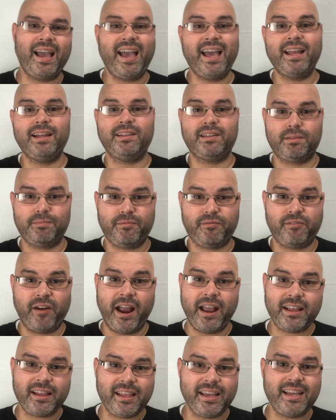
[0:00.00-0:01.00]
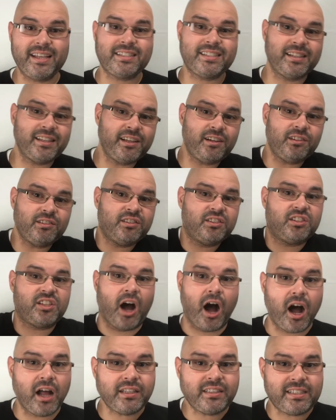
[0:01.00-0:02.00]
and frankly, it's a little
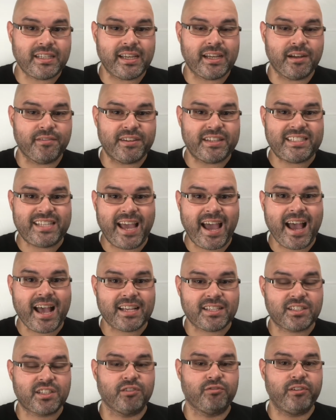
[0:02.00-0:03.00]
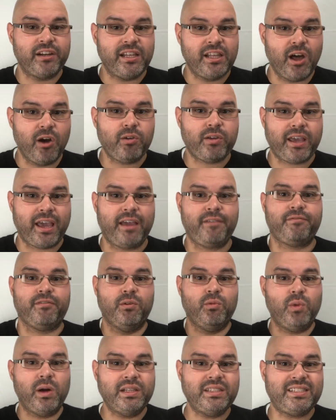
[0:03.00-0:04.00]
daunting of a task to relocate
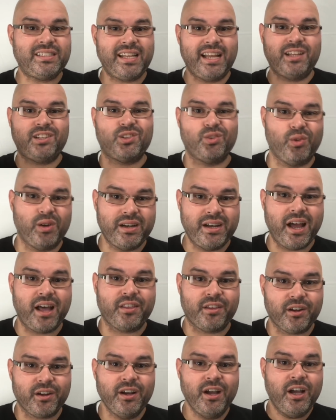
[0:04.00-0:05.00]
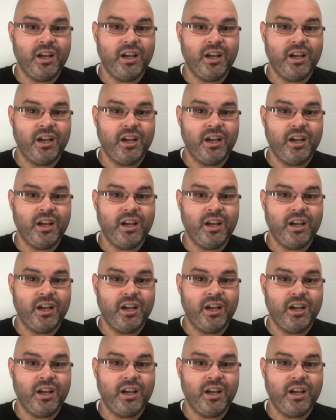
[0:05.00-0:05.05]
from one state to another.